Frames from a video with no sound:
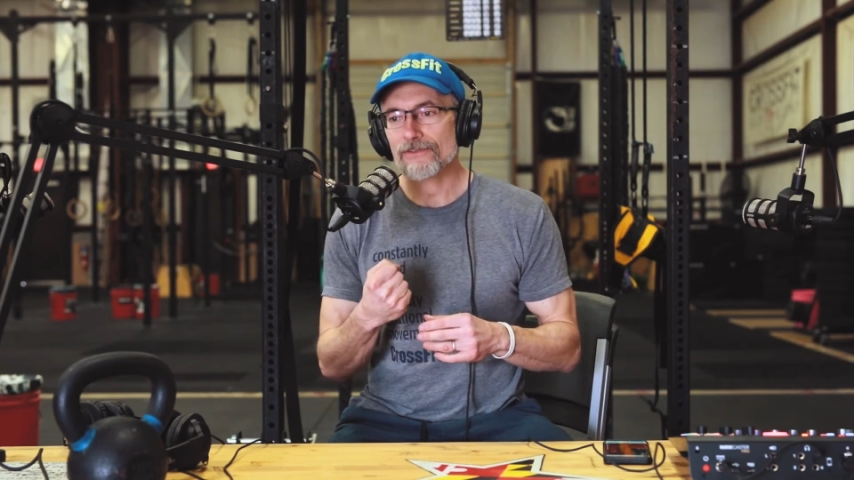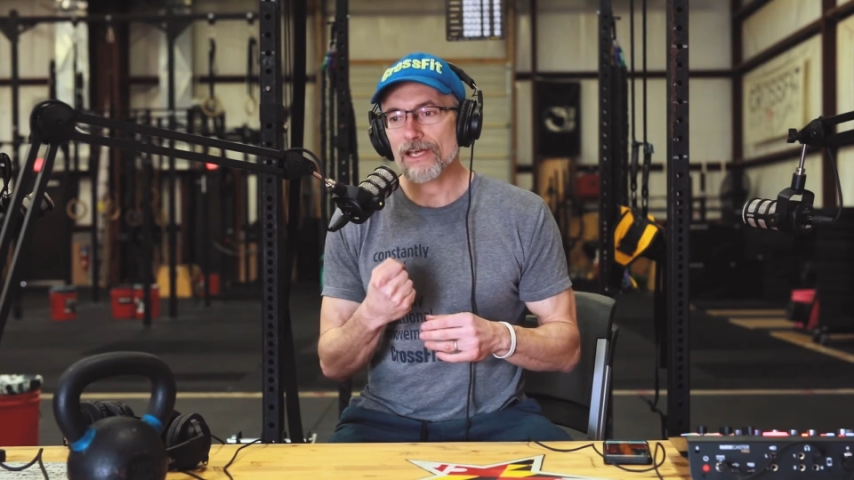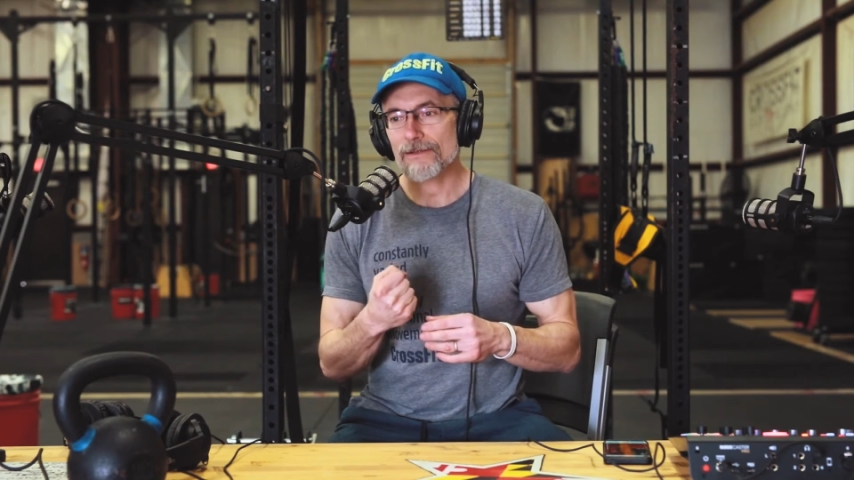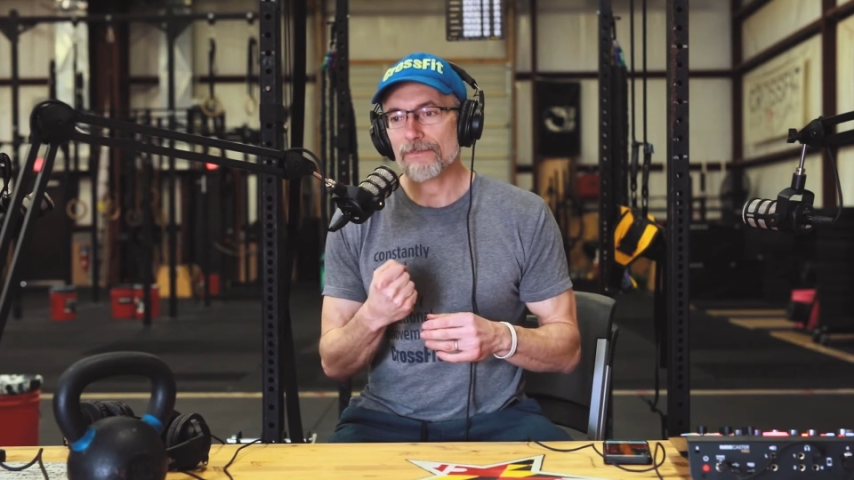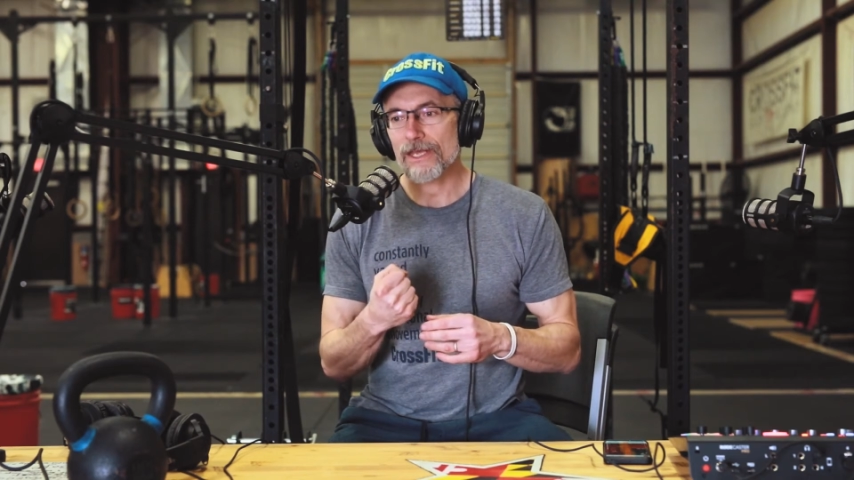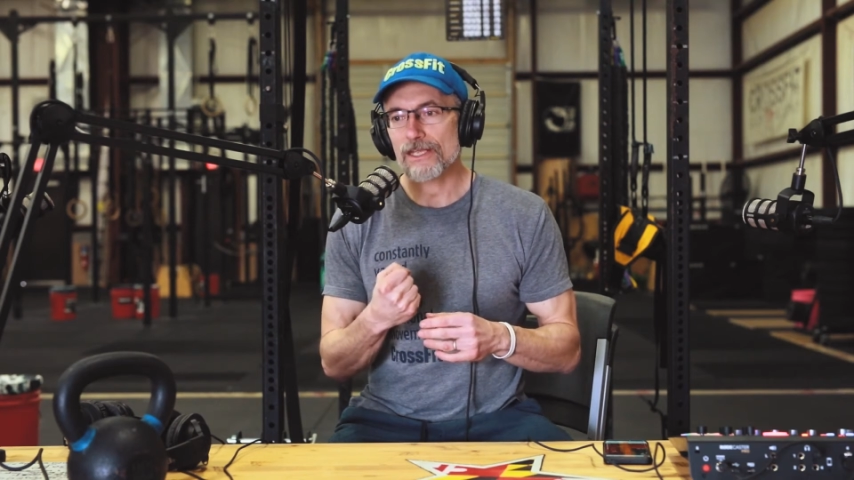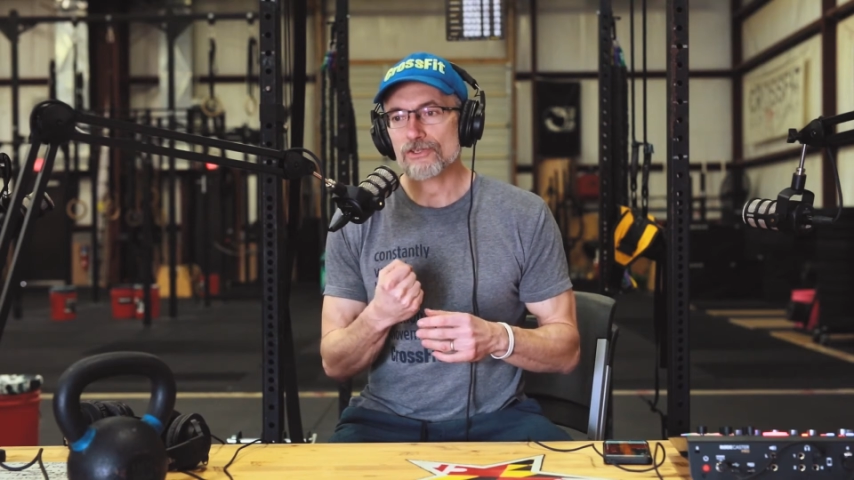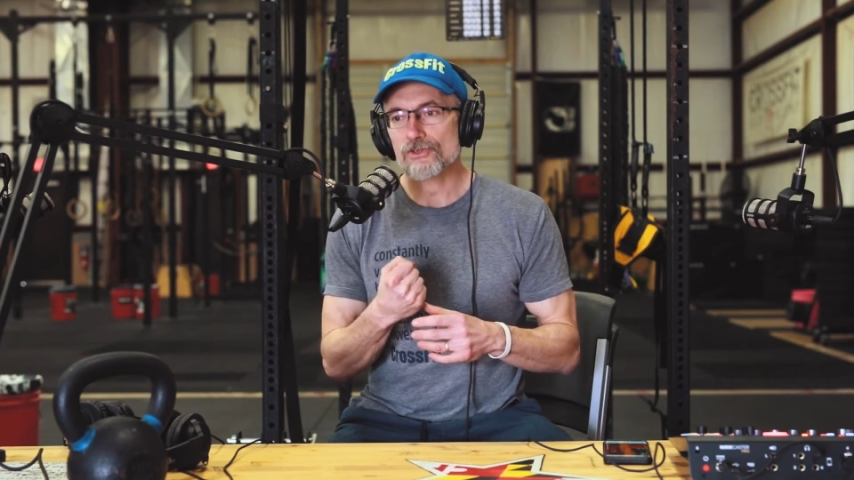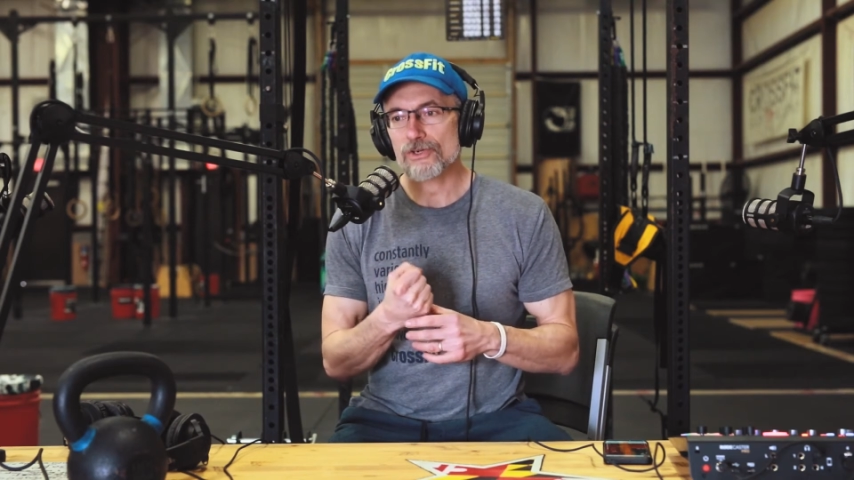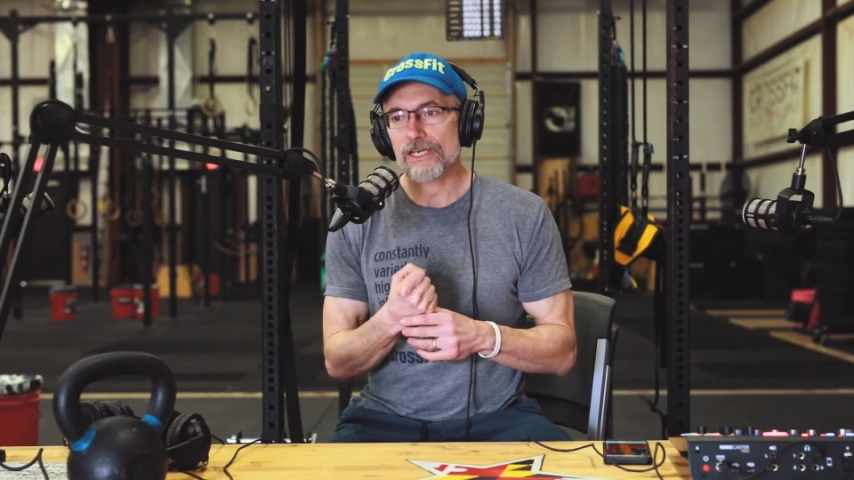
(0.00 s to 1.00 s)
not been
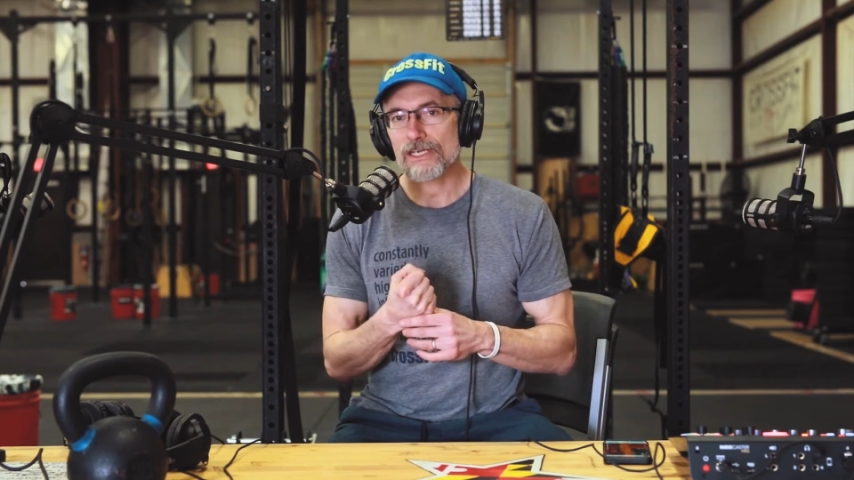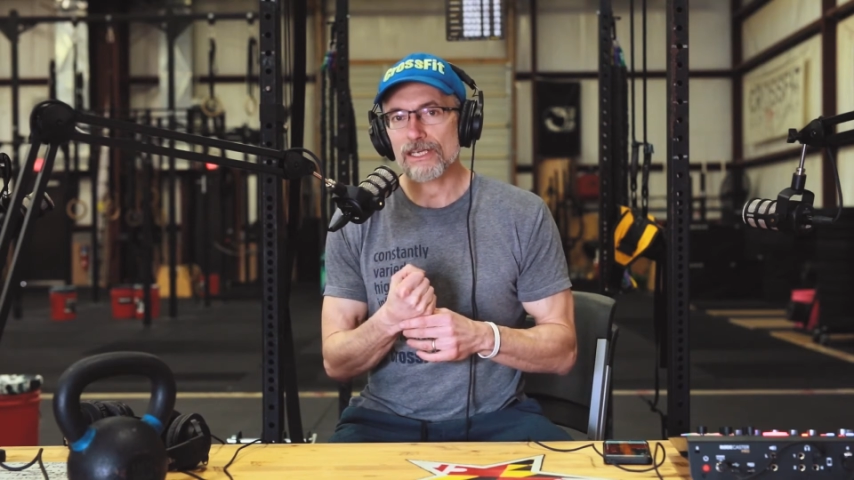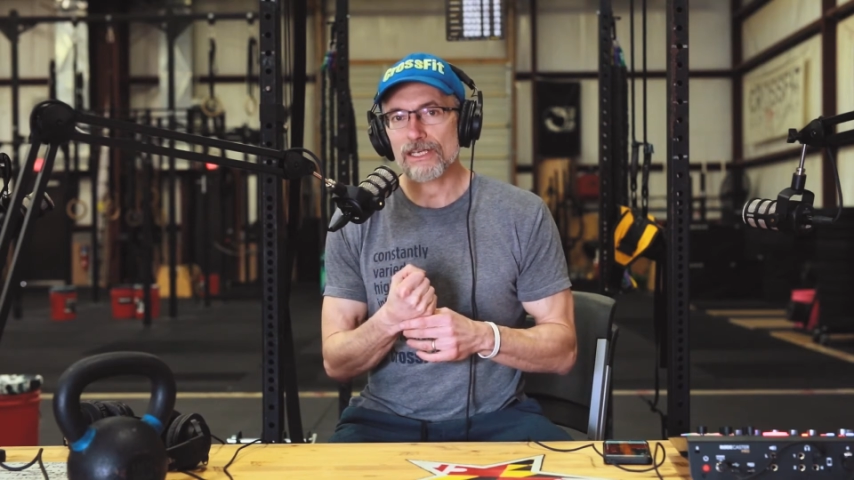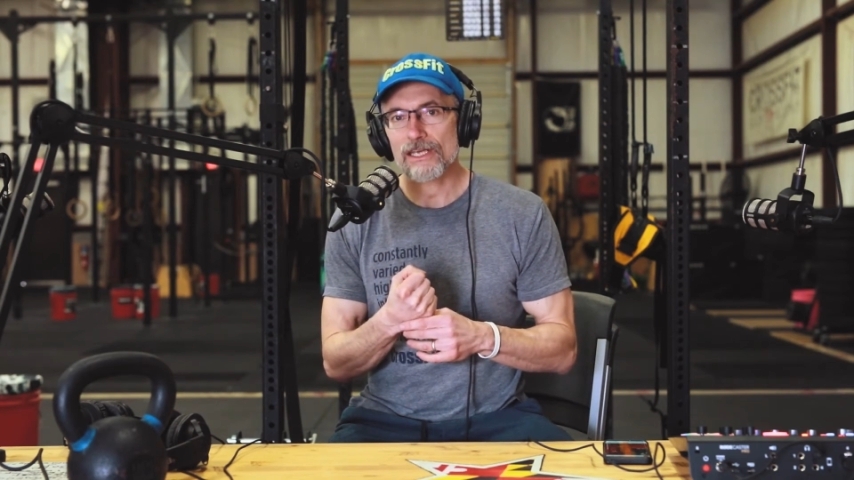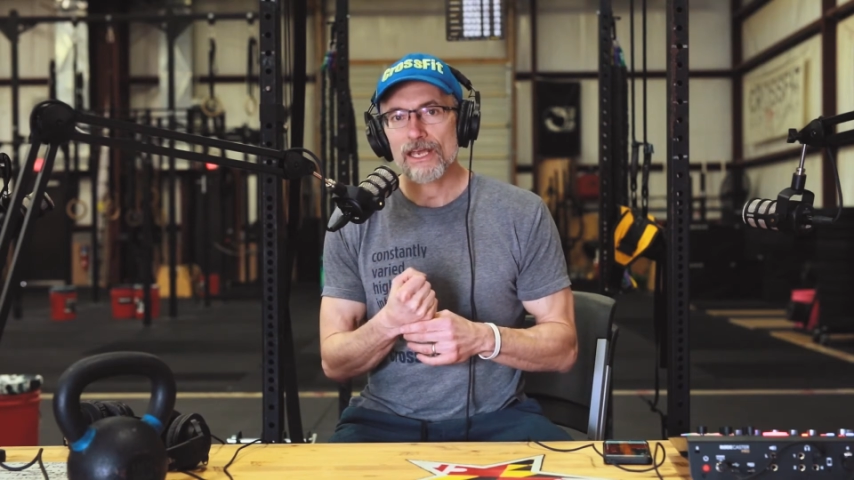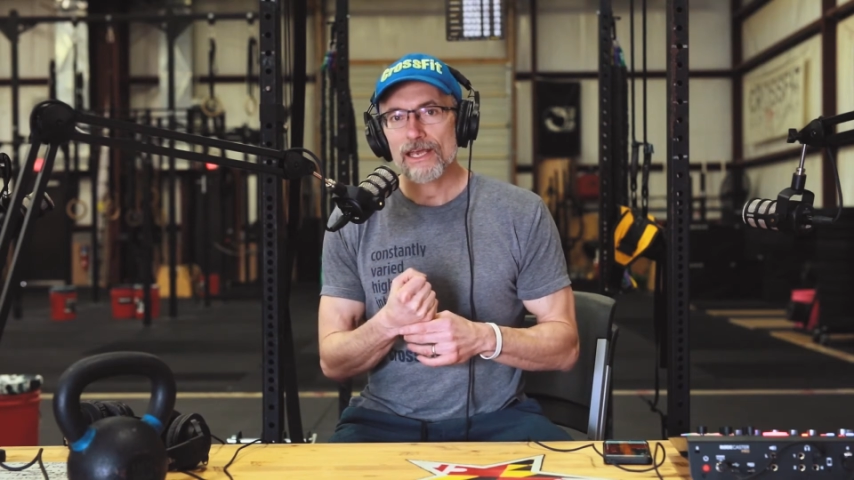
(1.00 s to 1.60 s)
training,